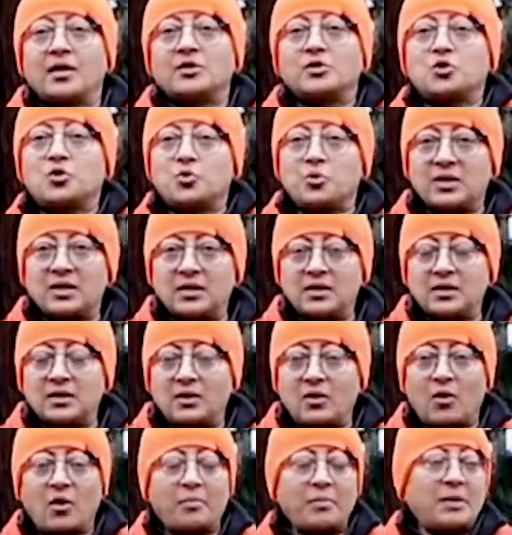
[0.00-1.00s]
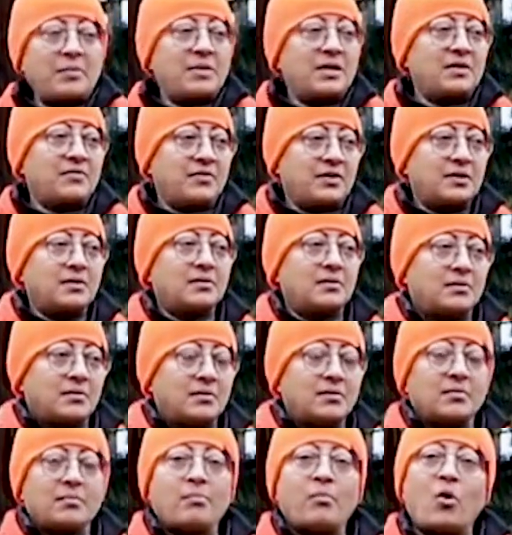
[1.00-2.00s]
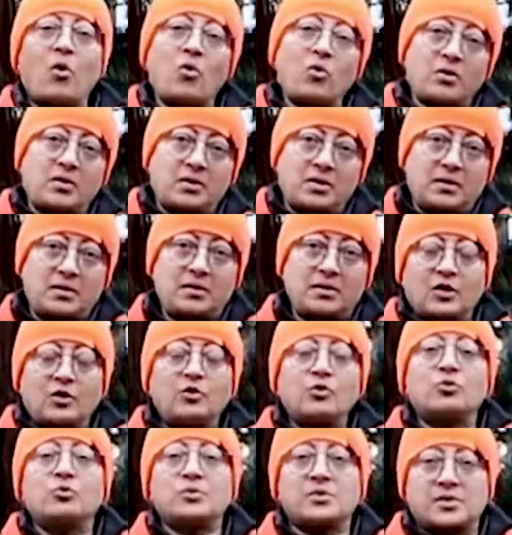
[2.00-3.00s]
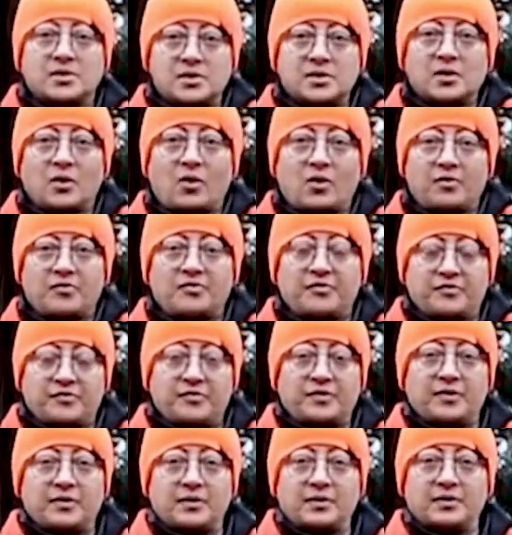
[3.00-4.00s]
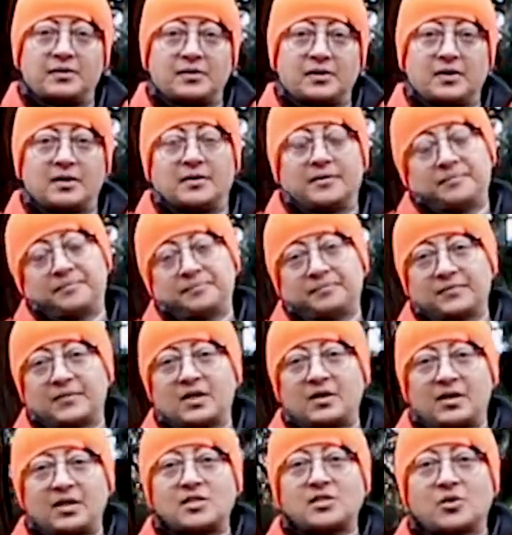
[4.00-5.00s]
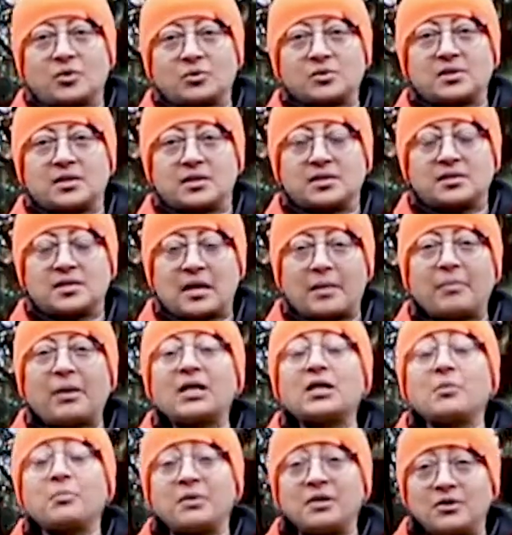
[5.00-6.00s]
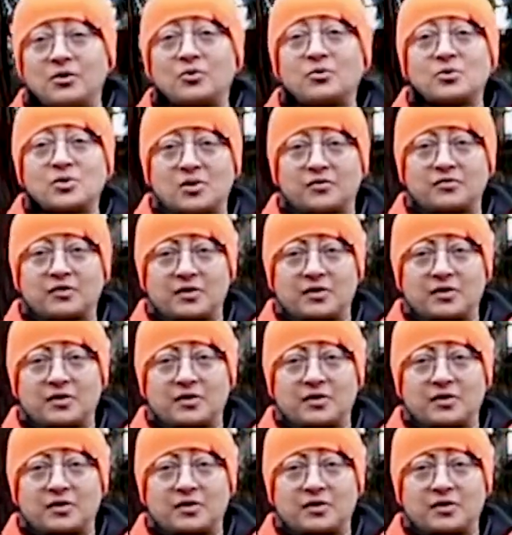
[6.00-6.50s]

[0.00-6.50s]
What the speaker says: dual or maybe even more use of the resources, multiple use of